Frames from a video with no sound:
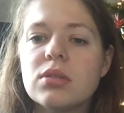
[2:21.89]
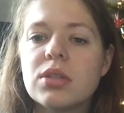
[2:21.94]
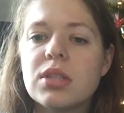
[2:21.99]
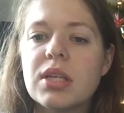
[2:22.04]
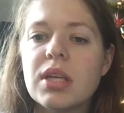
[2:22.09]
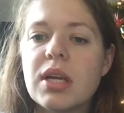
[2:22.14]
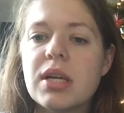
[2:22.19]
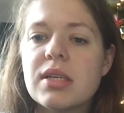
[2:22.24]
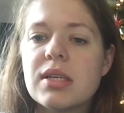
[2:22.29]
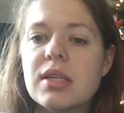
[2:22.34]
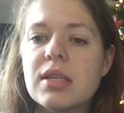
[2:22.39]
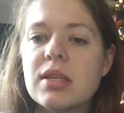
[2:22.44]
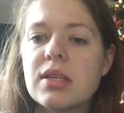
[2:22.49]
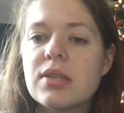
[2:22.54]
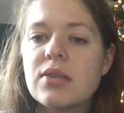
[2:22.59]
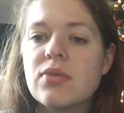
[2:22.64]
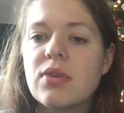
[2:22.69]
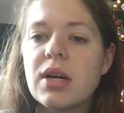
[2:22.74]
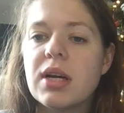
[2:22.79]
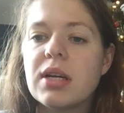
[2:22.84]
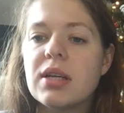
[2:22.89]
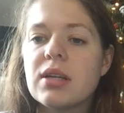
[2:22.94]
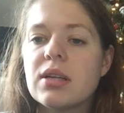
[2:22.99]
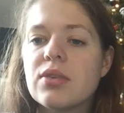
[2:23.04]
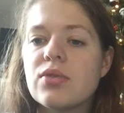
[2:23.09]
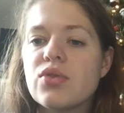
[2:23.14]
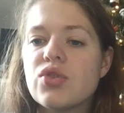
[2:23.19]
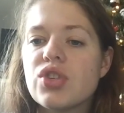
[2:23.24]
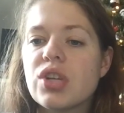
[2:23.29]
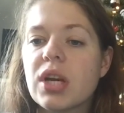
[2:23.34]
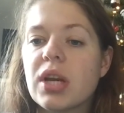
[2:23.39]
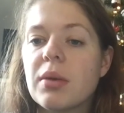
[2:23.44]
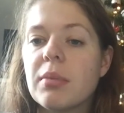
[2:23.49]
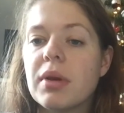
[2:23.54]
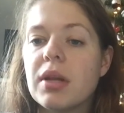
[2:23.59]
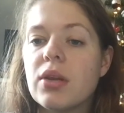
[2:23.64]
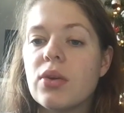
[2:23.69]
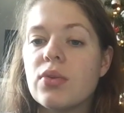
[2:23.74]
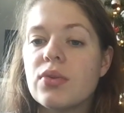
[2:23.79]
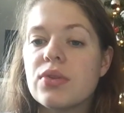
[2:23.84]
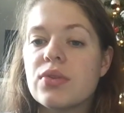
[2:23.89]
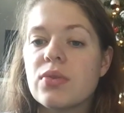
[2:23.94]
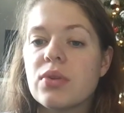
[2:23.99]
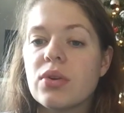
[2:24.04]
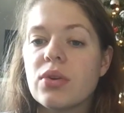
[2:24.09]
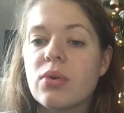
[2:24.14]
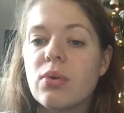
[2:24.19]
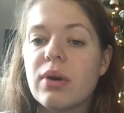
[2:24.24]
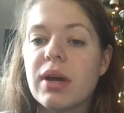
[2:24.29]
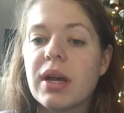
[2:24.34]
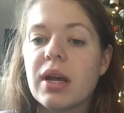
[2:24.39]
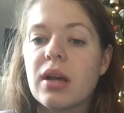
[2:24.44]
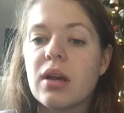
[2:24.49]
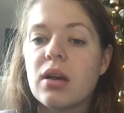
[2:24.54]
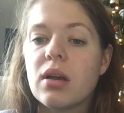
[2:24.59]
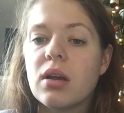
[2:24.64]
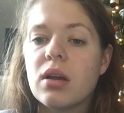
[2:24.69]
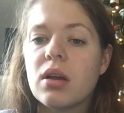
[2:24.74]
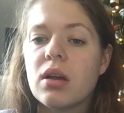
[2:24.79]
Did I say this right? I'm checking my notes real quick.